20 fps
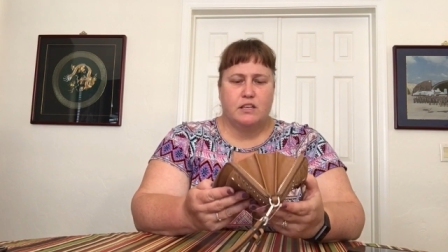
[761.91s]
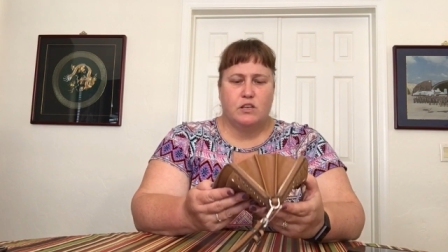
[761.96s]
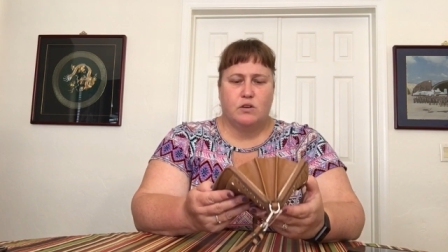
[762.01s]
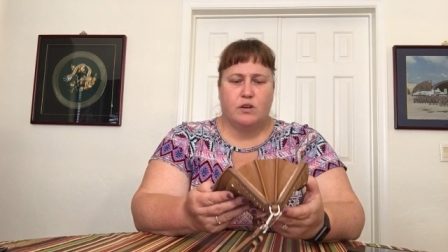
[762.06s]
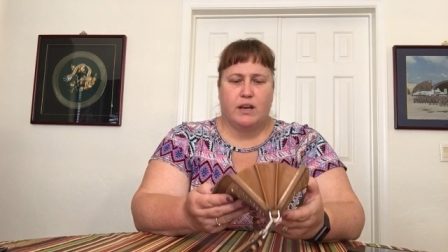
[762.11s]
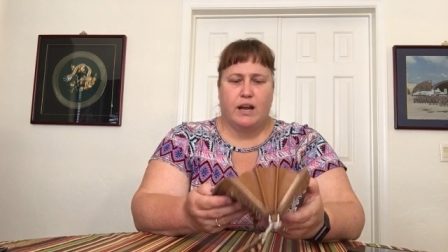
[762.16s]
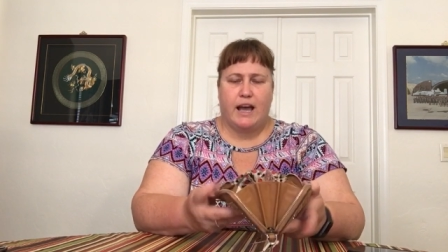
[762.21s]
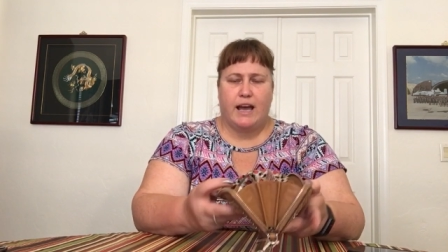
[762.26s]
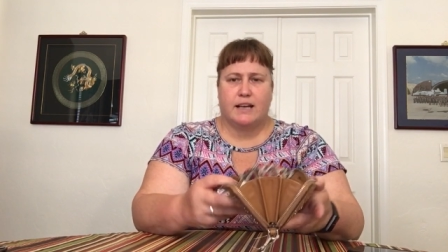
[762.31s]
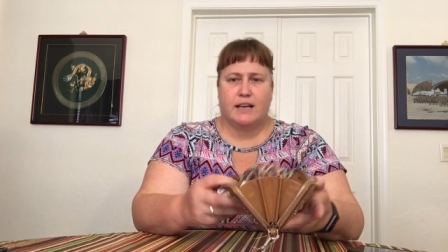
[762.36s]
You
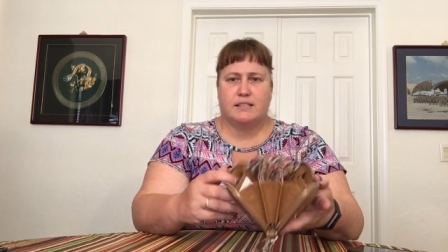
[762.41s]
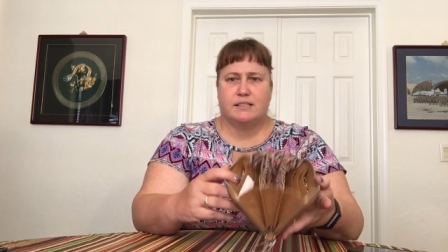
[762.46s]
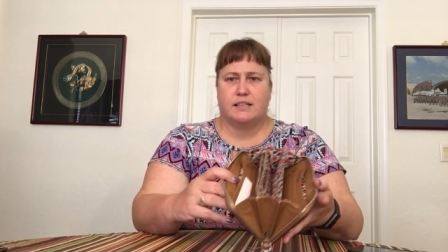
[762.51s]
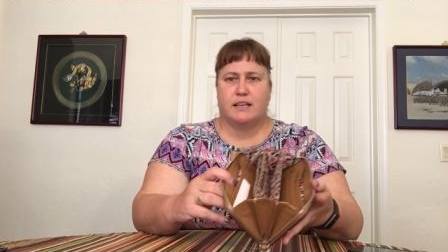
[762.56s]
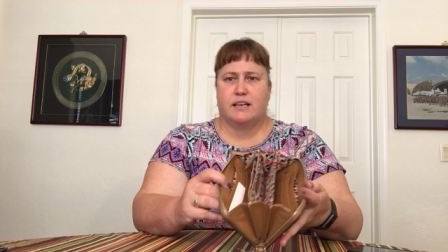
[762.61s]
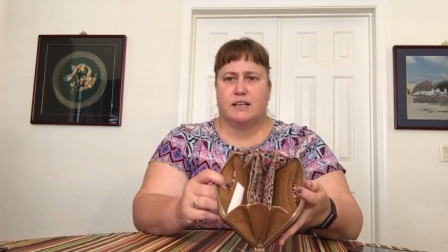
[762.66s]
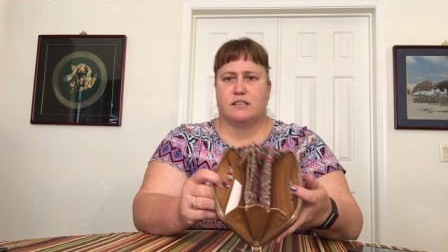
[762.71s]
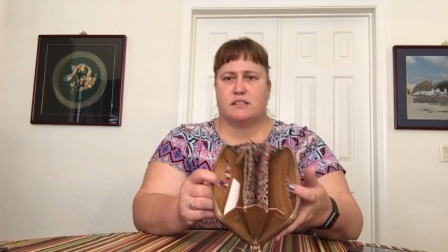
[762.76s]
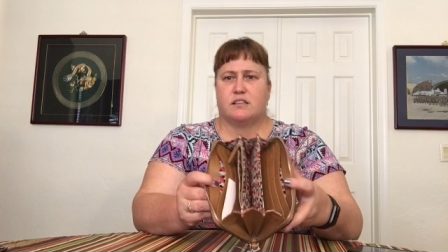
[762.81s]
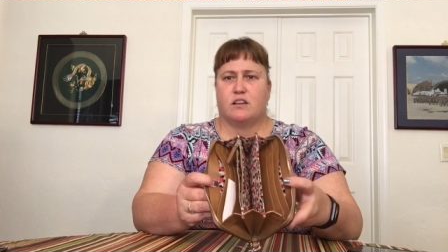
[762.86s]
can
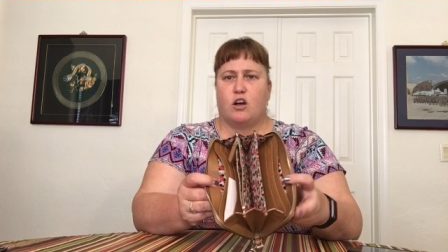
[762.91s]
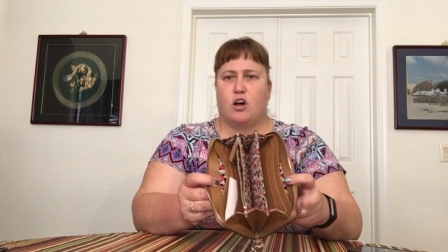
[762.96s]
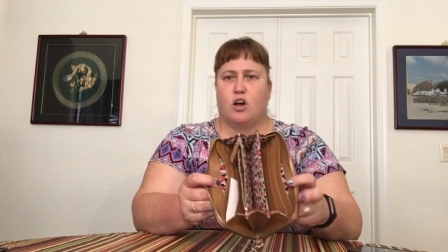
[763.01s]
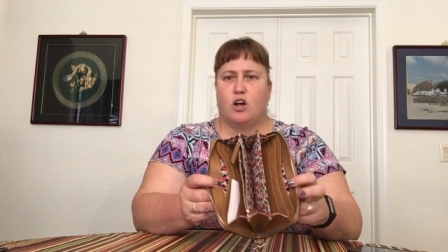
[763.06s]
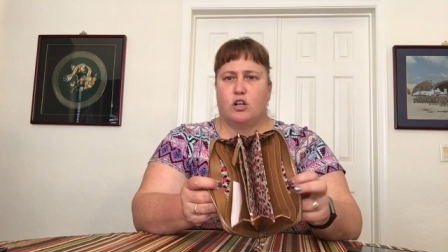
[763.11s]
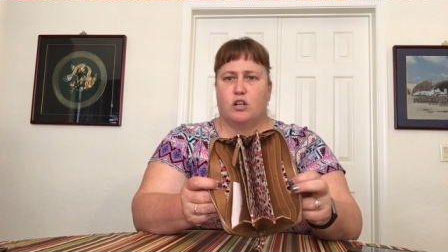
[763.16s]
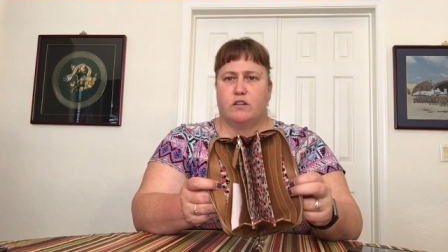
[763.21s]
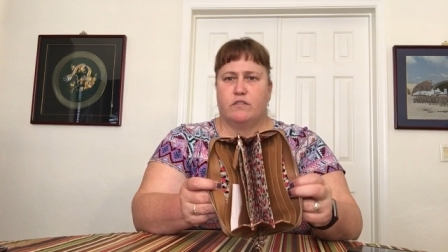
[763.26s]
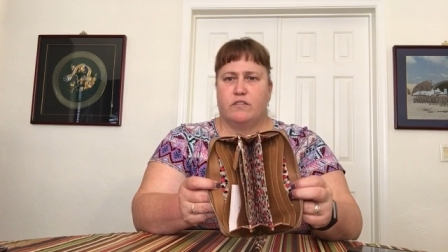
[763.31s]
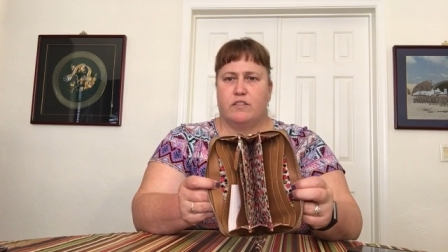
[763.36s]
access
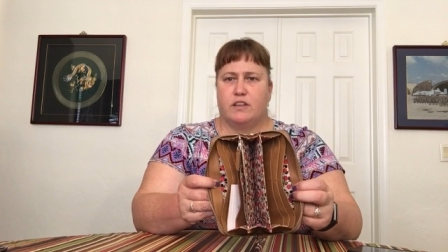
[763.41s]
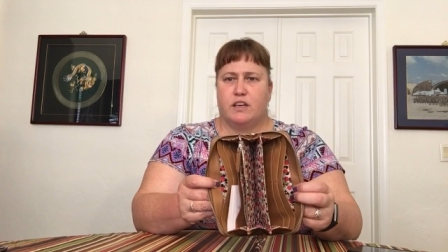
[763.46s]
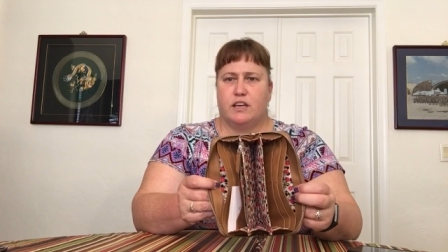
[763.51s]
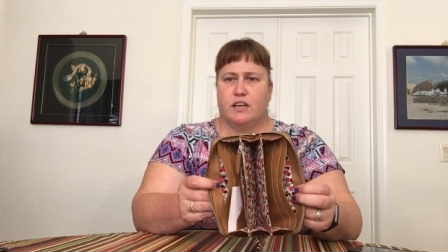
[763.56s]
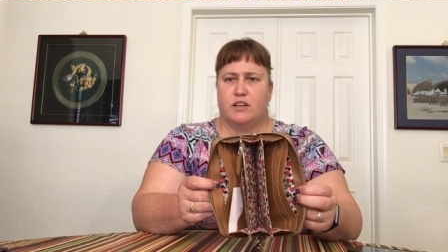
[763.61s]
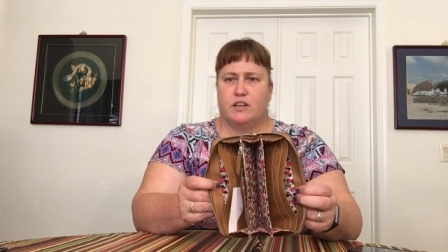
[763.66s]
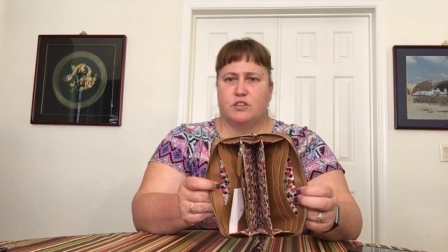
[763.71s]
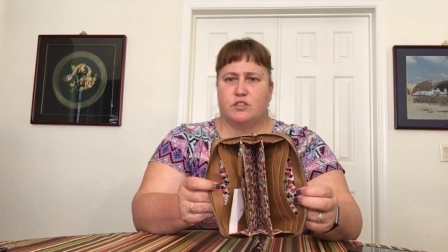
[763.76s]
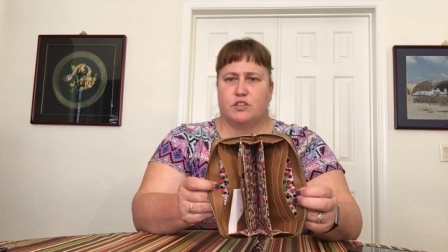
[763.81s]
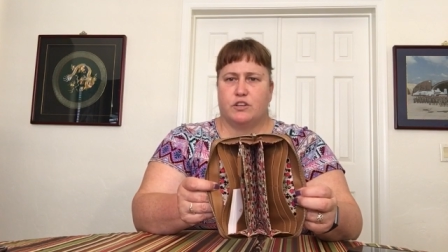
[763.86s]
all of
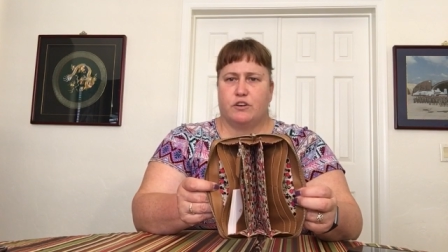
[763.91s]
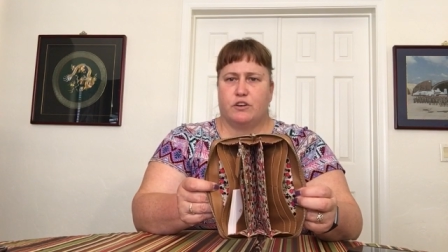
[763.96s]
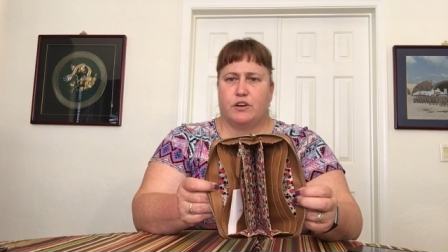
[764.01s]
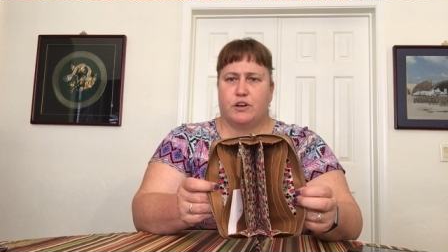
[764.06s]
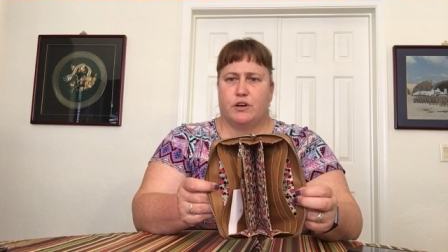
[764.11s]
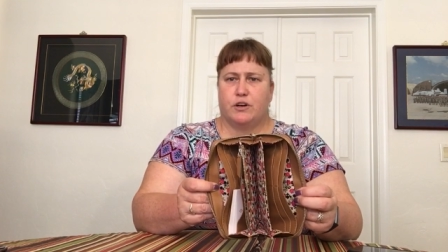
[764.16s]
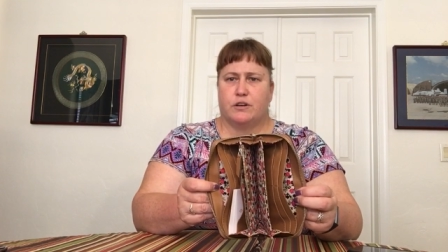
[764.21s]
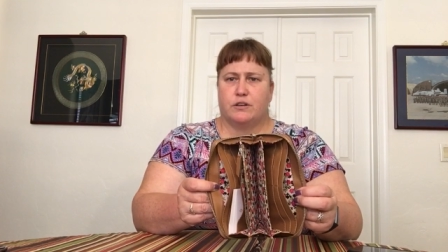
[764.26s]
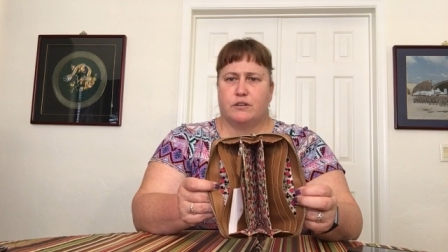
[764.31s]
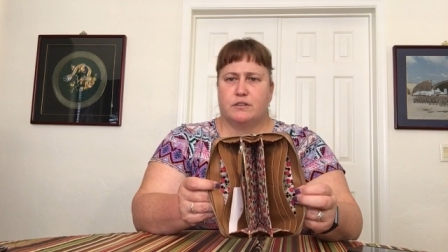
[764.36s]
the
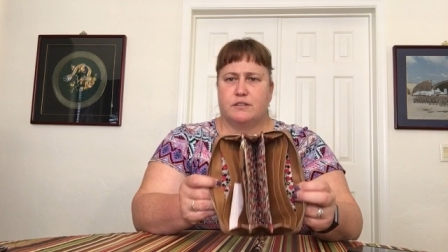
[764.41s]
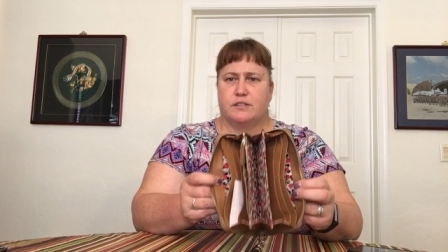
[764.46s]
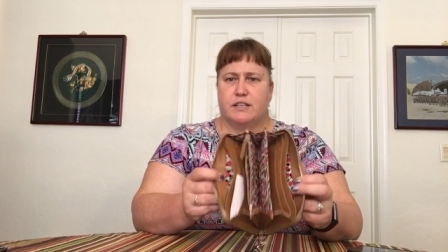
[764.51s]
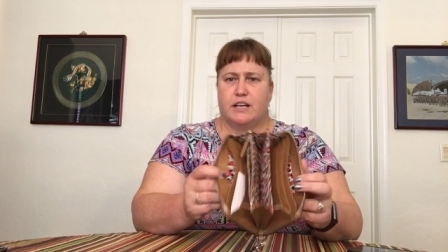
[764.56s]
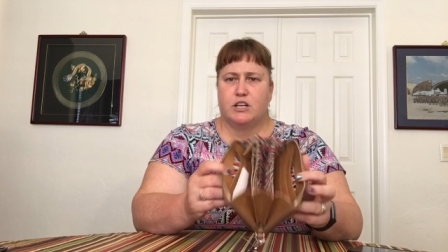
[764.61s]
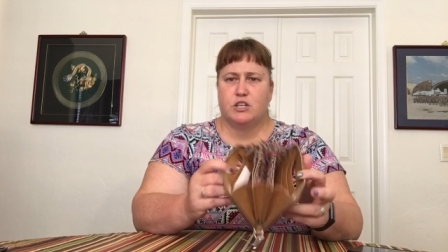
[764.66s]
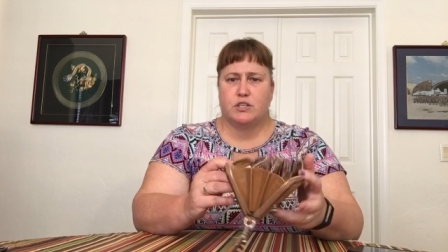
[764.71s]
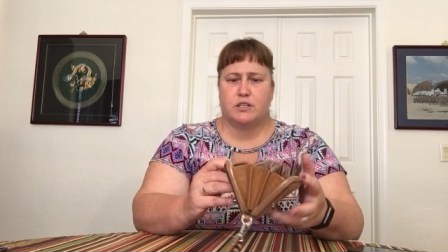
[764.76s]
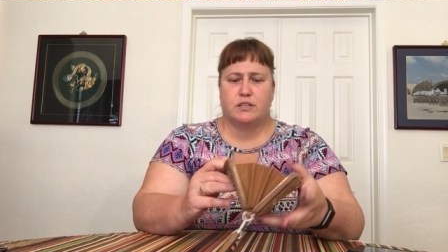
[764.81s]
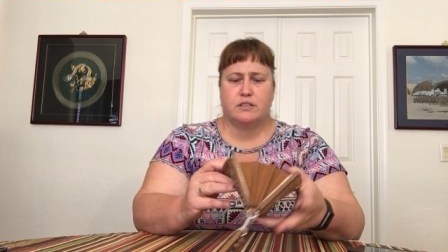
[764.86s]
interior
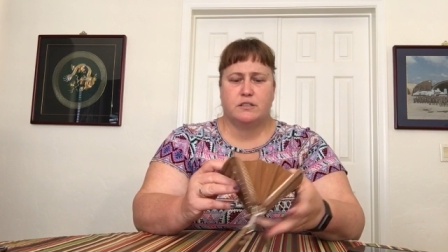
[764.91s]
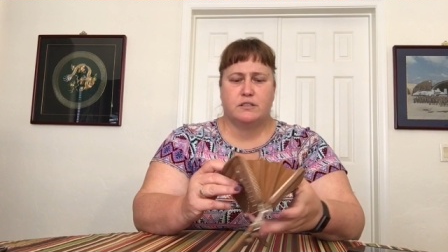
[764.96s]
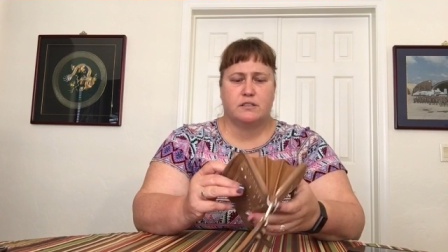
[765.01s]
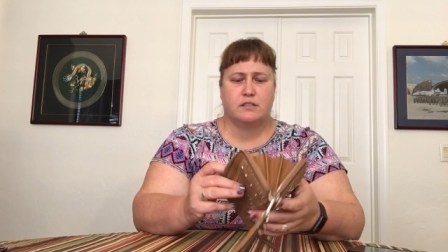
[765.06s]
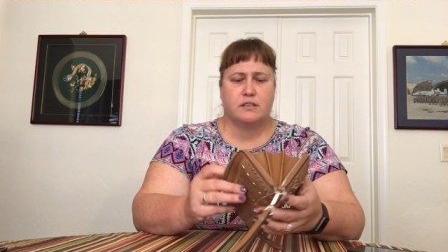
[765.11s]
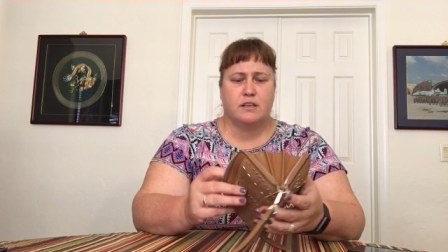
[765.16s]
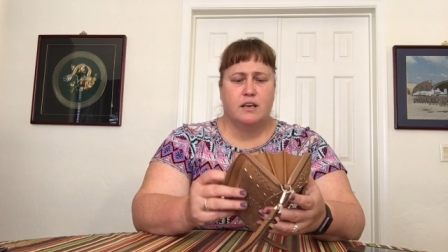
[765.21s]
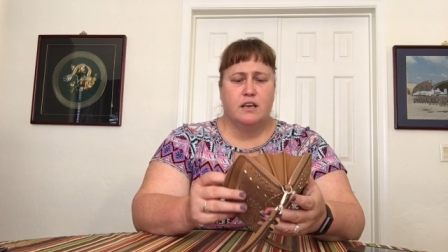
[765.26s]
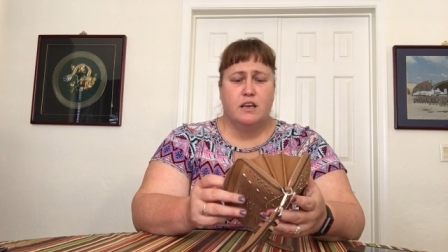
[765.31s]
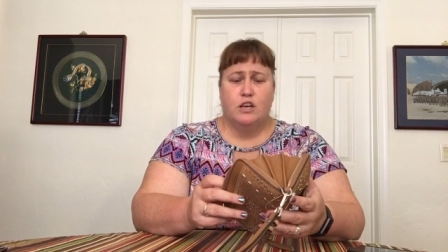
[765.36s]
sections.